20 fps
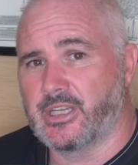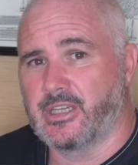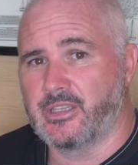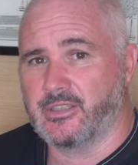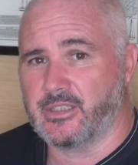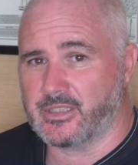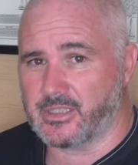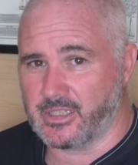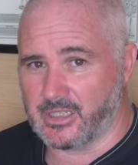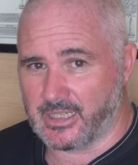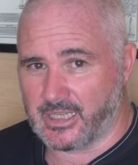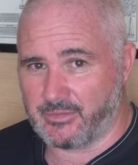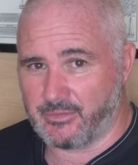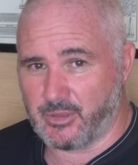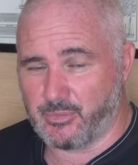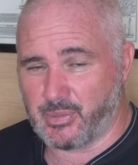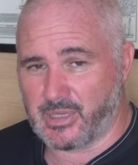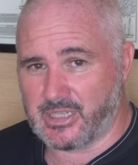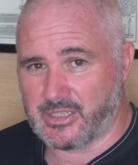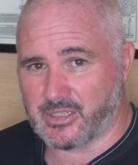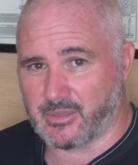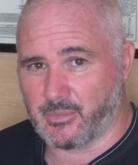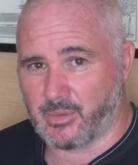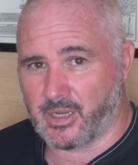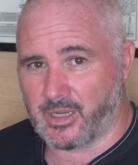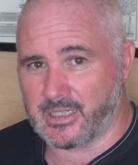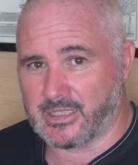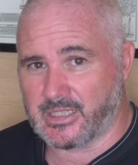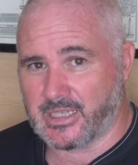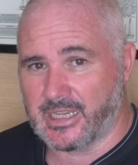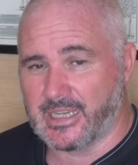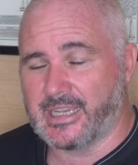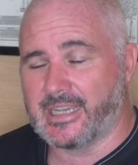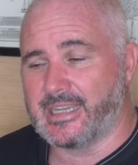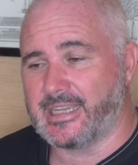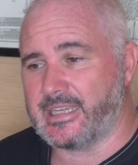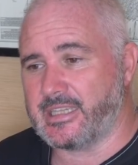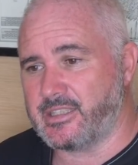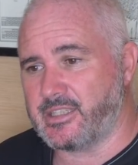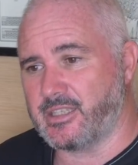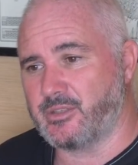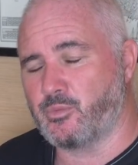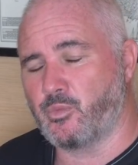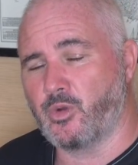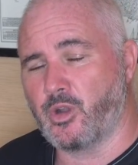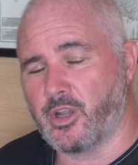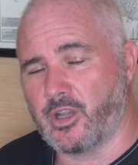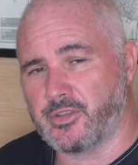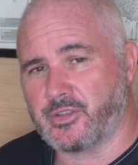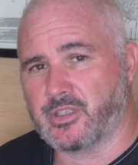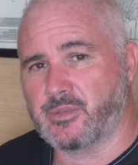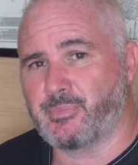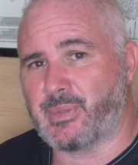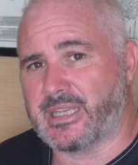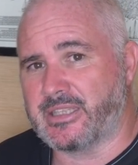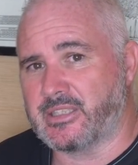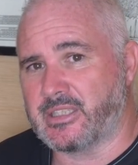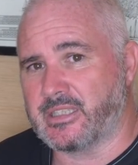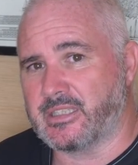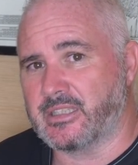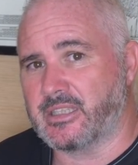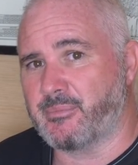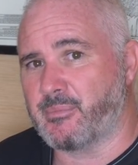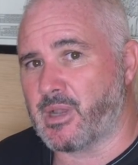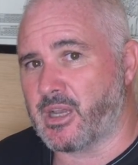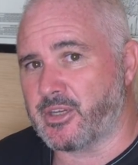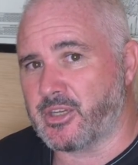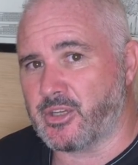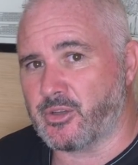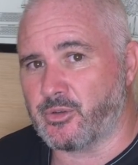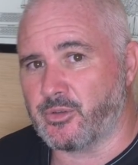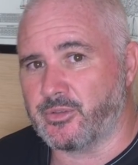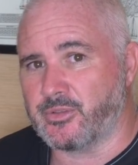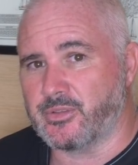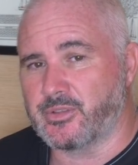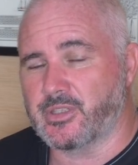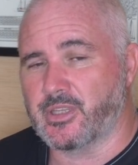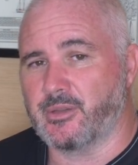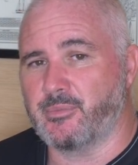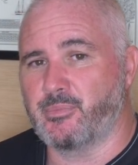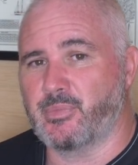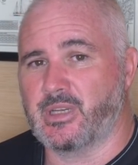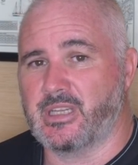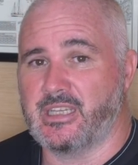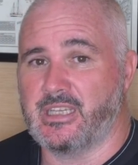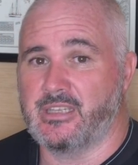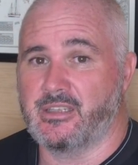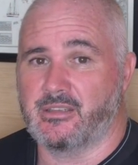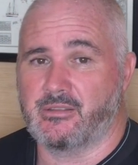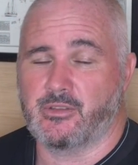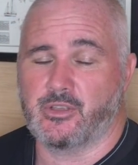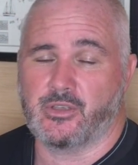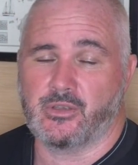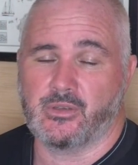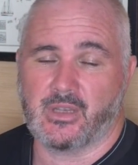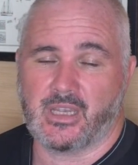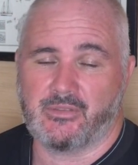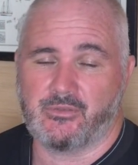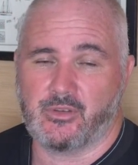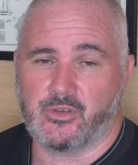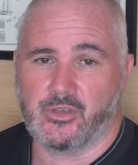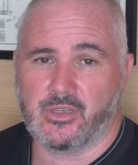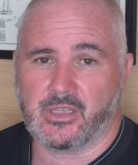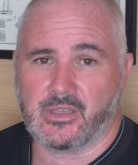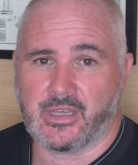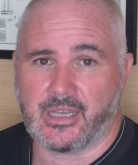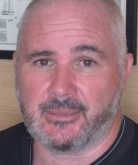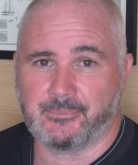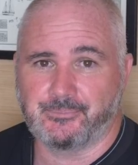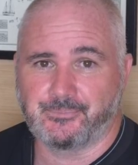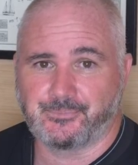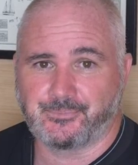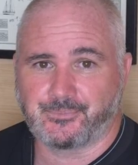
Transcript: that's going to give you peace of mind, it is worth spending the money on. So please do have a look at that.